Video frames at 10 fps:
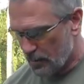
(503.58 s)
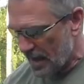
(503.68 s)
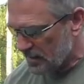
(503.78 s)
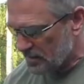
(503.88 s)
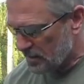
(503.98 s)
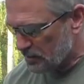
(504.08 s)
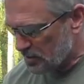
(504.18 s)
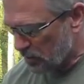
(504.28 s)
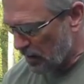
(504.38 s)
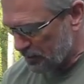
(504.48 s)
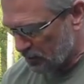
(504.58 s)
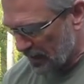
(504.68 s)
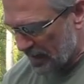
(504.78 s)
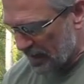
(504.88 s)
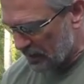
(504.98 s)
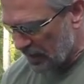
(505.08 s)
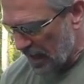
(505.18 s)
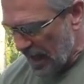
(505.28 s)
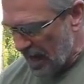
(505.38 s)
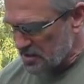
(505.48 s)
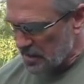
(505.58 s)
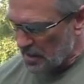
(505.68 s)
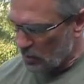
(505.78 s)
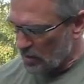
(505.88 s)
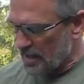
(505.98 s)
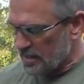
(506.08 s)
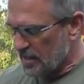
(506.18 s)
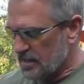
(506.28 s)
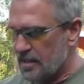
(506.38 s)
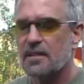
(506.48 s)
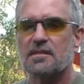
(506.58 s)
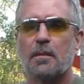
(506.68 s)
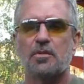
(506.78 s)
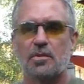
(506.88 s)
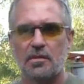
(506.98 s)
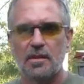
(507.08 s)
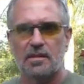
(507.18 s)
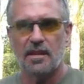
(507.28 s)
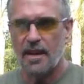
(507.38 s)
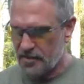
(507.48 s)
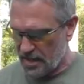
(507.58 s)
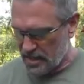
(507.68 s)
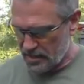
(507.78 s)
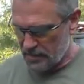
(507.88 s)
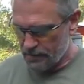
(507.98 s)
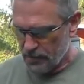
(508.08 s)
Magazine just popped right out of there. Actually, what I think it is, I'm shooting this left-handed,